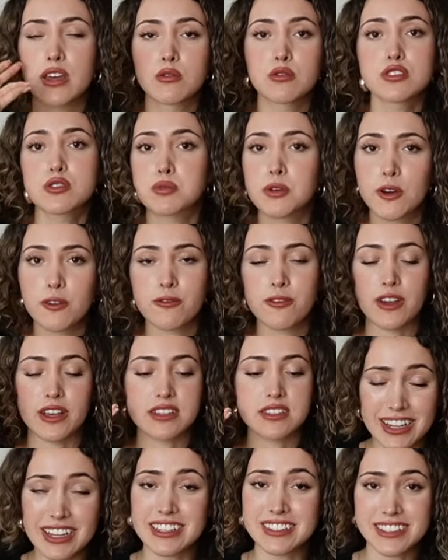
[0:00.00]
It was
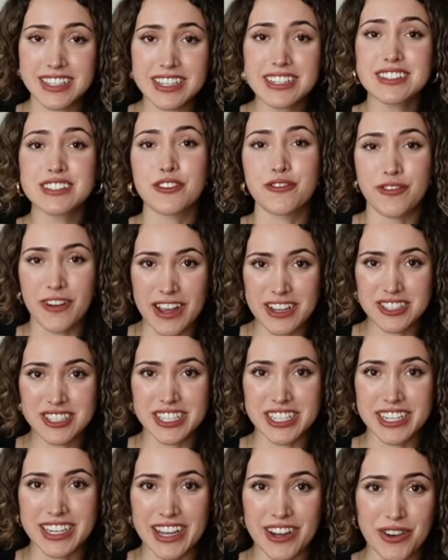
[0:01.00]
perfect. Let's get into
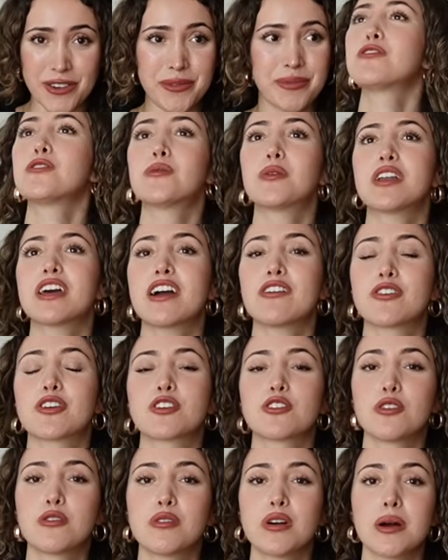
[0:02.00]
fashion now. If you want to have a
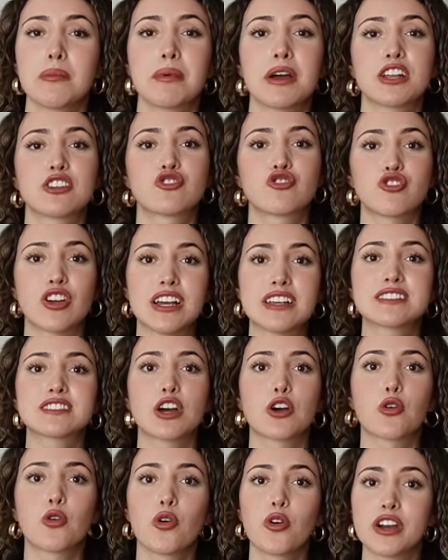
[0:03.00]
glow up, dress
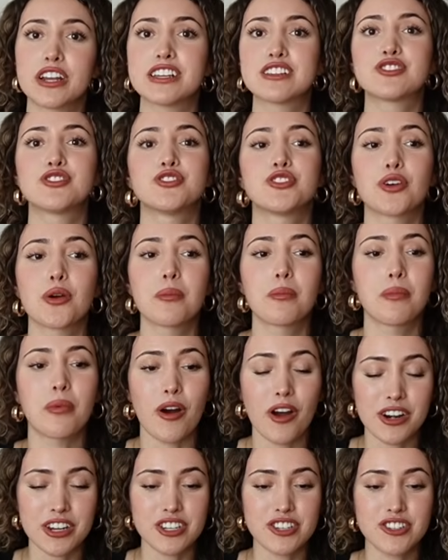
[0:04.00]
according to your
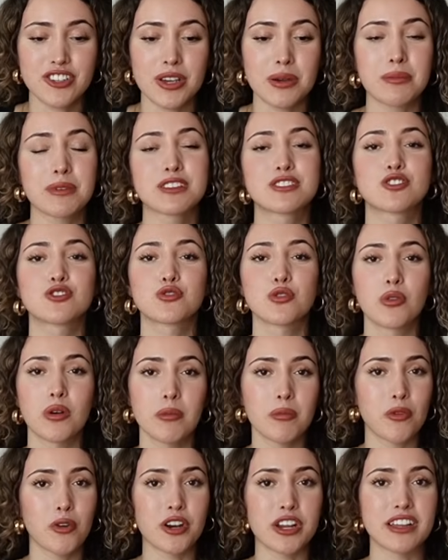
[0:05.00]
body shape. It's so
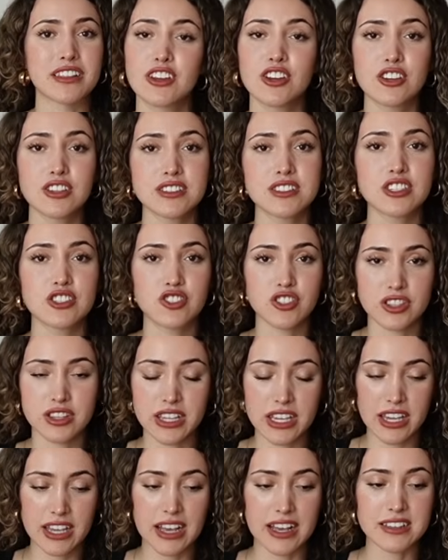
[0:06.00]
important. There is such a
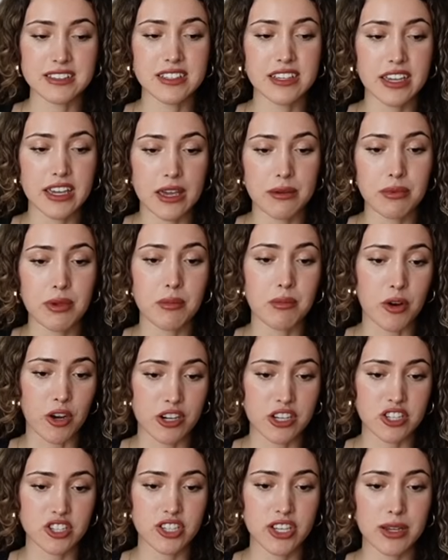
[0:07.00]
thing as a kibby
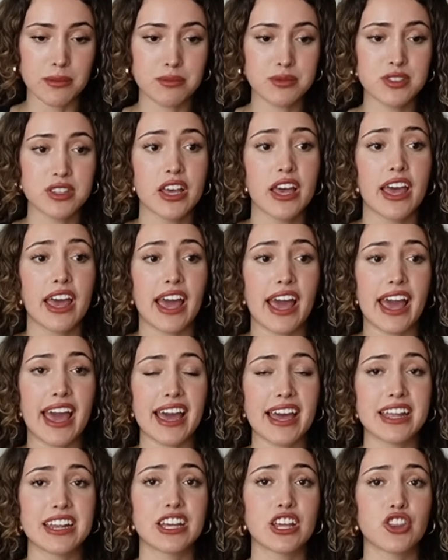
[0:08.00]
body shapes.
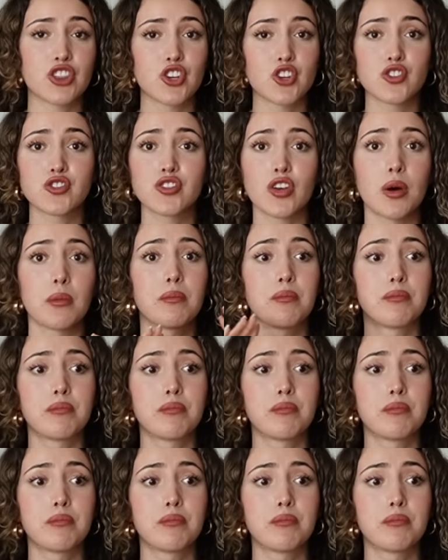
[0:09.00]
And there's a